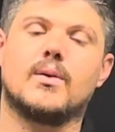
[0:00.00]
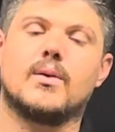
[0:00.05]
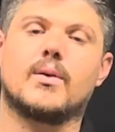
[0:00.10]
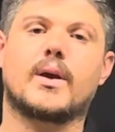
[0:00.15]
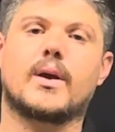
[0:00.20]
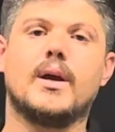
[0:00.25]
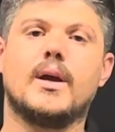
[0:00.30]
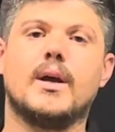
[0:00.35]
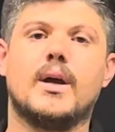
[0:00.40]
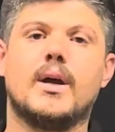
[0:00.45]

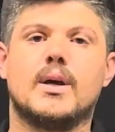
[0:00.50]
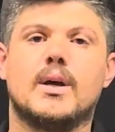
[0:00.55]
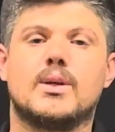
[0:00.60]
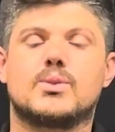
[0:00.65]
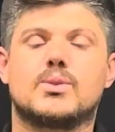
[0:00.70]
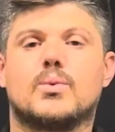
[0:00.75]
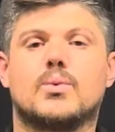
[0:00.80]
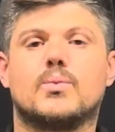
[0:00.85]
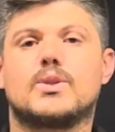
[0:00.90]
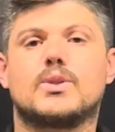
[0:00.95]
Okay,
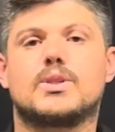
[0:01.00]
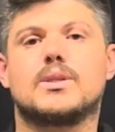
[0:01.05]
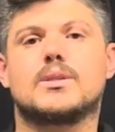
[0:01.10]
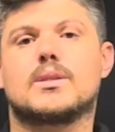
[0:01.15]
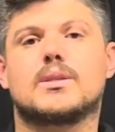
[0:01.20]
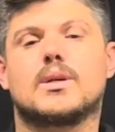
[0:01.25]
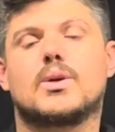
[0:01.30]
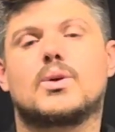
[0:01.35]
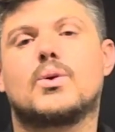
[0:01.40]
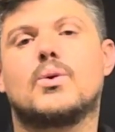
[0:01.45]
so which
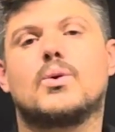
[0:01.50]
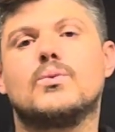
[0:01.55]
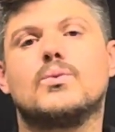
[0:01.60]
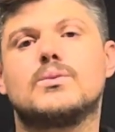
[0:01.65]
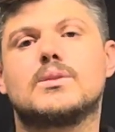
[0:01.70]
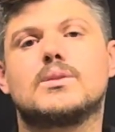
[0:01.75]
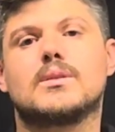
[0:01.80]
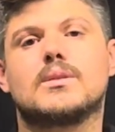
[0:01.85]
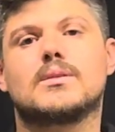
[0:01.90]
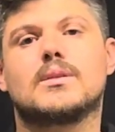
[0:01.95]
is
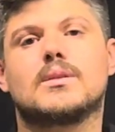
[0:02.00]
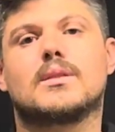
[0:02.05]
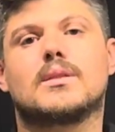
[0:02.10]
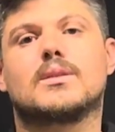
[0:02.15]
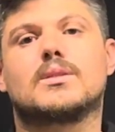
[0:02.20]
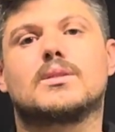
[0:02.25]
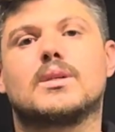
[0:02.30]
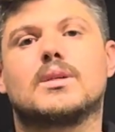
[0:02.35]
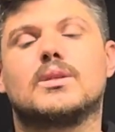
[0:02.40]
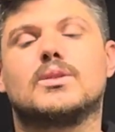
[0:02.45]
causes
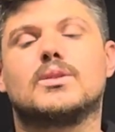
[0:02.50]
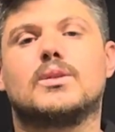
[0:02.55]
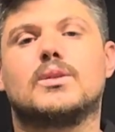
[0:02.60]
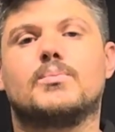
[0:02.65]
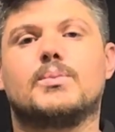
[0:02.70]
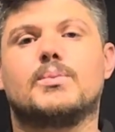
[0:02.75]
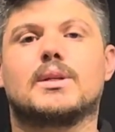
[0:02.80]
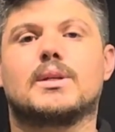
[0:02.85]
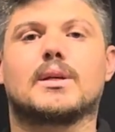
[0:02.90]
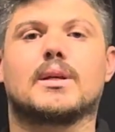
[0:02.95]
the
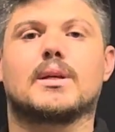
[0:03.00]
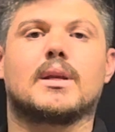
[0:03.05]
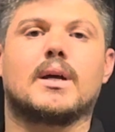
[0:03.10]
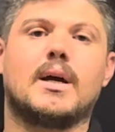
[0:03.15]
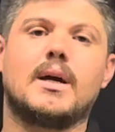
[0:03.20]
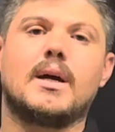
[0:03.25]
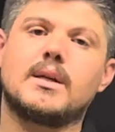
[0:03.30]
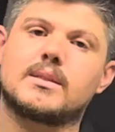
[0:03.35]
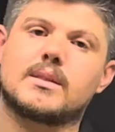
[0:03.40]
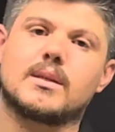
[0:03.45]
centripetal
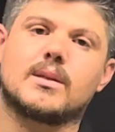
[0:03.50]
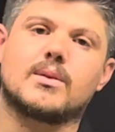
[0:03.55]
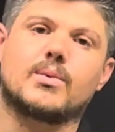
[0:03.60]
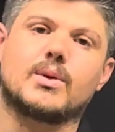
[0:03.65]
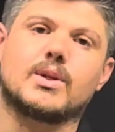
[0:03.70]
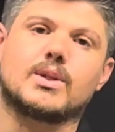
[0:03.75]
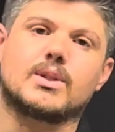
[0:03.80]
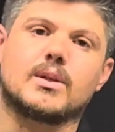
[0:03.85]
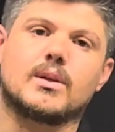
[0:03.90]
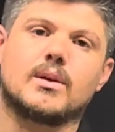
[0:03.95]

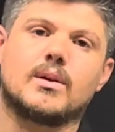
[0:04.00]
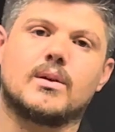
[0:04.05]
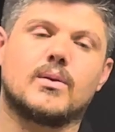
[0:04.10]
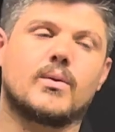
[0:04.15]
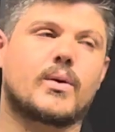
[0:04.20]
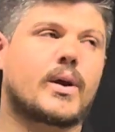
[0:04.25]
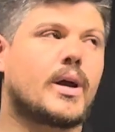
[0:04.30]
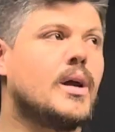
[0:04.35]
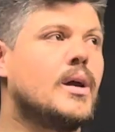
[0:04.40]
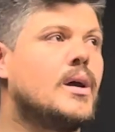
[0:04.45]
acceleration.
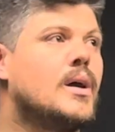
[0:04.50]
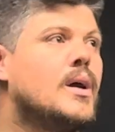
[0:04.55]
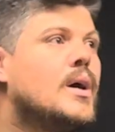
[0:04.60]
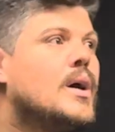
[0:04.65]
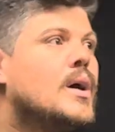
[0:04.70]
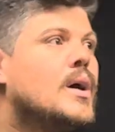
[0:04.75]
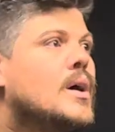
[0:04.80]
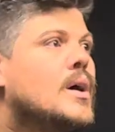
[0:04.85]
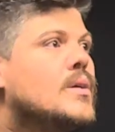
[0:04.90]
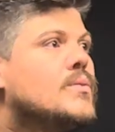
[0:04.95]
Okay,
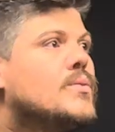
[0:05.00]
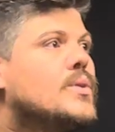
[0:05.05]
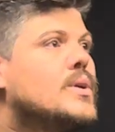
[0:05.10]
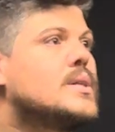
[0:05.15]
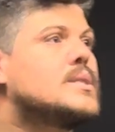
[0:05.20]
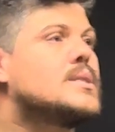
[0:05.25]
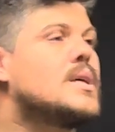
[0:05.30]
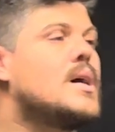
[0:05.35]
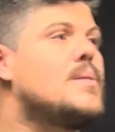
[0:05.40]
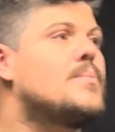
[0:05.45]
for
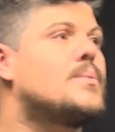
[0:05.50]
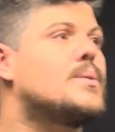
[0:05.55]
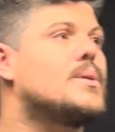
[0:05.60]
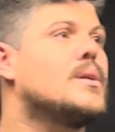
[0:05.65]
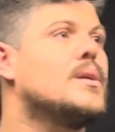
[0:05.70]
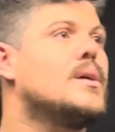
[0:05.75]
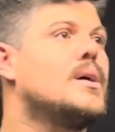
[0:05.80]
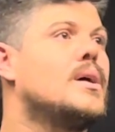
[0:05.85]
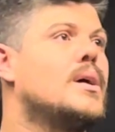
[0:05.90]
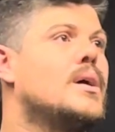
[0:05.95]

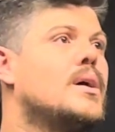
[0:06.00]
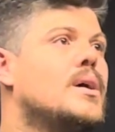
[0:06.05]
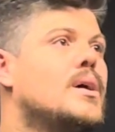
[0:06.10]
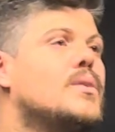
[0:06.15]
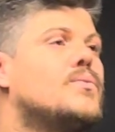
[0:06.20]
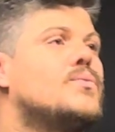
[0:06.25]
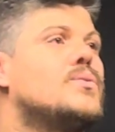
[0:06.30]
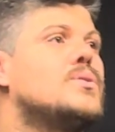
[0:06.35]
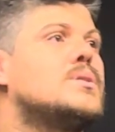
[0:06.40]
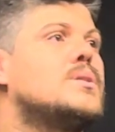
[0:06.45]
example,
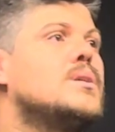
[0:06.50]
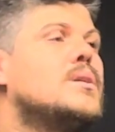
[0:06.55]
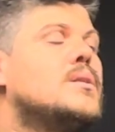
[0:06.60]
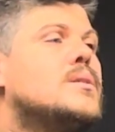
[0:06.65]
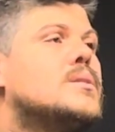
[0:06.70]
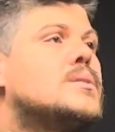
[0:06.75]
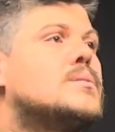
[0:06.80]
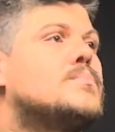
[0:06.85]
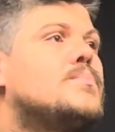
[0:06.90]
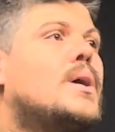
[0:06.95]
if you see
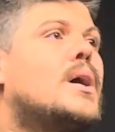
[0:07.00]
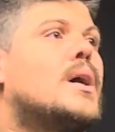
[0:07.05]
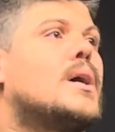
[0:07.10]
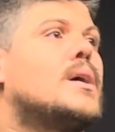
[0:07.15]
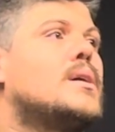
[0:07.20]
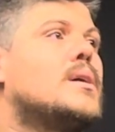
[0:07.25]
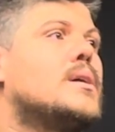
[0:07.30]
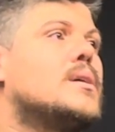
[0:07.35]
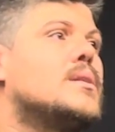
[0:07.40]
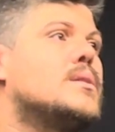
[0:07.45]
this
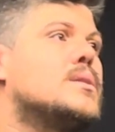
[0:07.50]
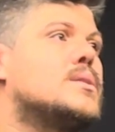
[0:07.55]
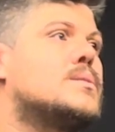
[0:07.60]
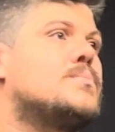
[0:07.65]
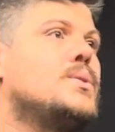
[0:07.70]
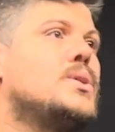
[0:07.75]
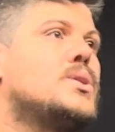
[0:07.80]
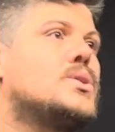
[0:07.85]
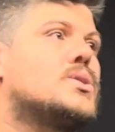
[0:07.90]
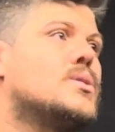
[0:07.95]
bike in this
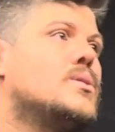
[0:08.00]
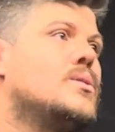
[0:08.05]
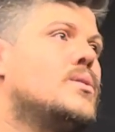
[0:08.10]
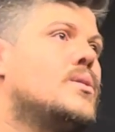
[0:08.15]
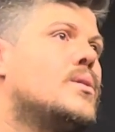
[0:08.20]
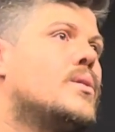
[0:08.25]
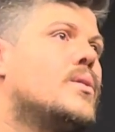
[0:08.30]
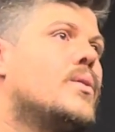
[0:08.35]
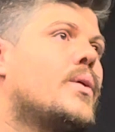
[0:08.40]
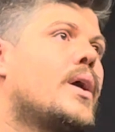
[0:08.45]

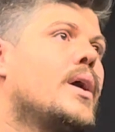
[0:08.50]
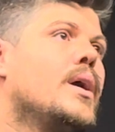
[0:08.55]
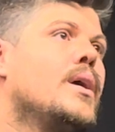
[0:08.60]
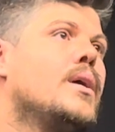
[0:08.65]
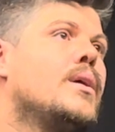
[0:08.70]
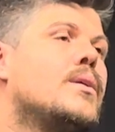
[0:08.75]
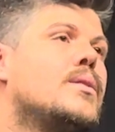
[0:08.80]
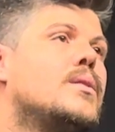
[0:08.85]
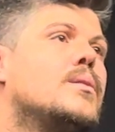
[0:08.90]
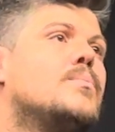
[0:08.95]
picture, okay,
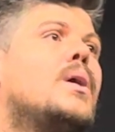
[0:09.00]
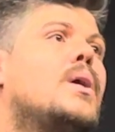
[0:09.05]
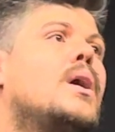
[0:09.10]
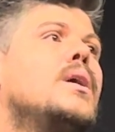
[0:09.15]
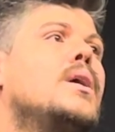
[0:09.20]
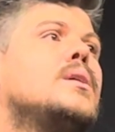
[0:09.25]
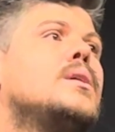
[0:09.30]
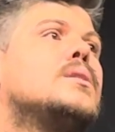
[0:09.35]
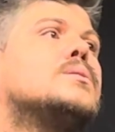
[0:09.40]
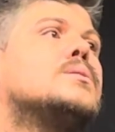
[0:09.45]
the
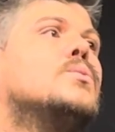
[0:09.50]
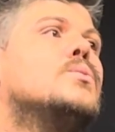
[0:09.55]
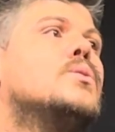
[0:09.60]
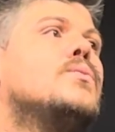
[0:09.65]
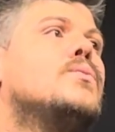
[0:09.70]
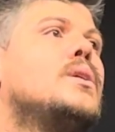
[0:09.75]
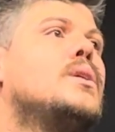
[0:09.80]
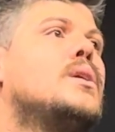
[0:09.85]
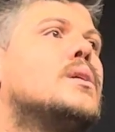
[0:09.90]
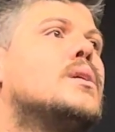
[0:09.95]
bike is
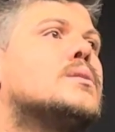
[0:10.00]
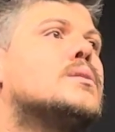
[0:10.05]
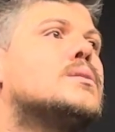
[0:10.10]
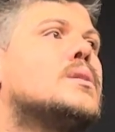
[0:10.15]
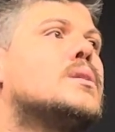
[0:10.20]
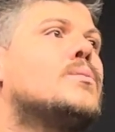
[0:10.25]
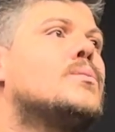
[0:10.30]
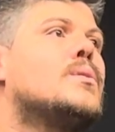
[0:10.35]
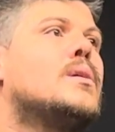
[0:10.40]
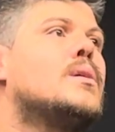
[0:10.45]
moving in a
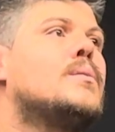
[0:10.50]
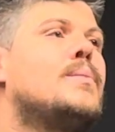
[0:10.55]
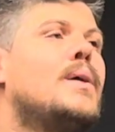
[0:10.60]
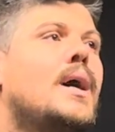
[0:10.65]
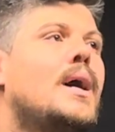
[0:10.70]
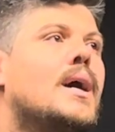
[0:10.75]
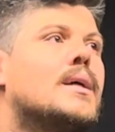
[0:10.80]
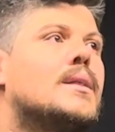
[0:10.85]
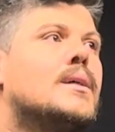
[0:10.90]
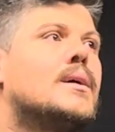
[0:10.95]
circular
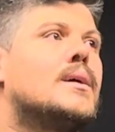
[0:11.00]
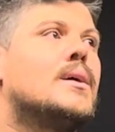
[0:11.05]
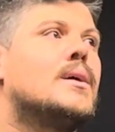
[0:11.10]
path.